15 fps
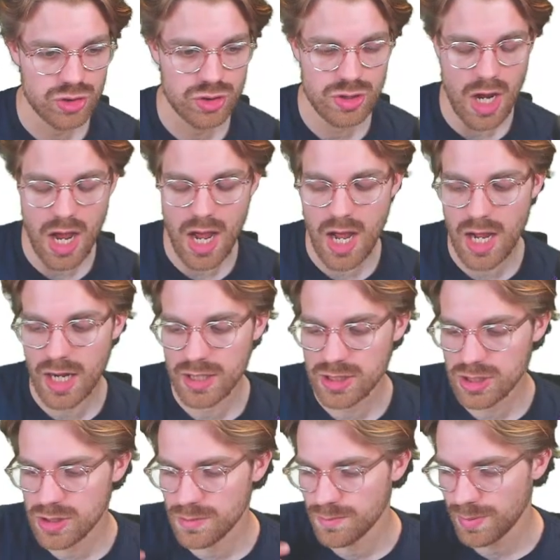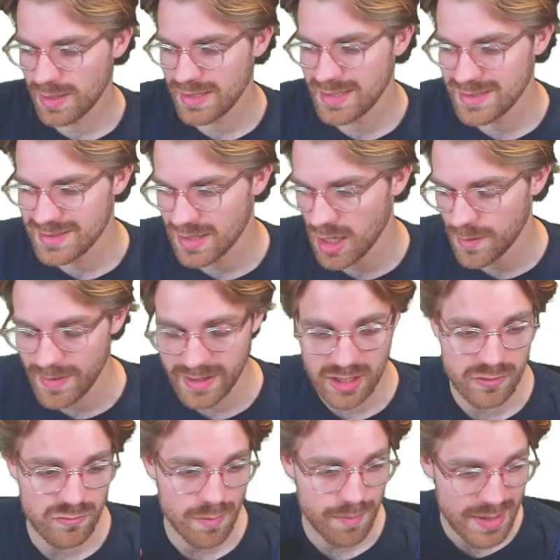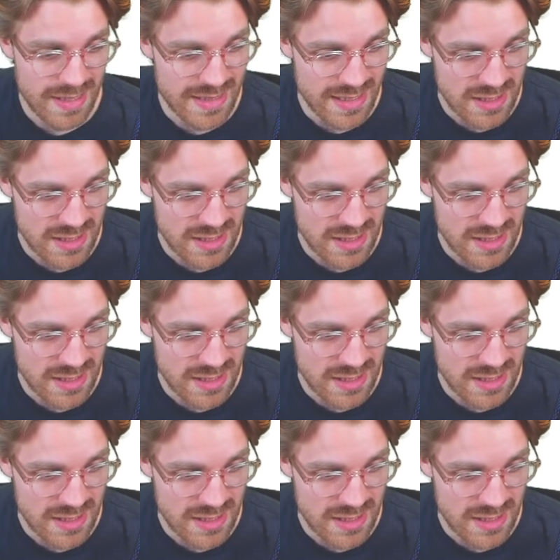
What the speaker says: I'm then going to repeat the